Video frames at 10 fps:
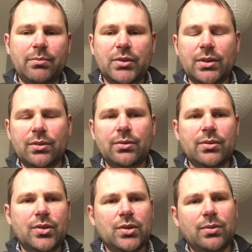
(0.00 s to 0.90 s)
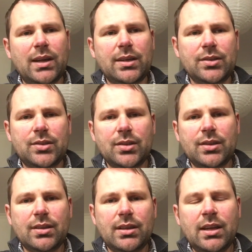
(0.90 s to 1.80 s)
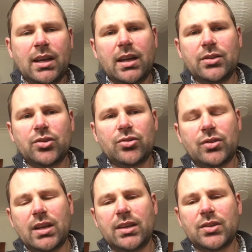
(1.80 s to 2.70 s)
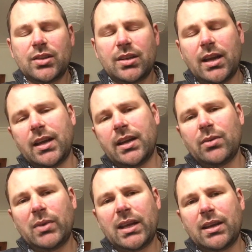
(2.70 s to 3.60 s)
So as we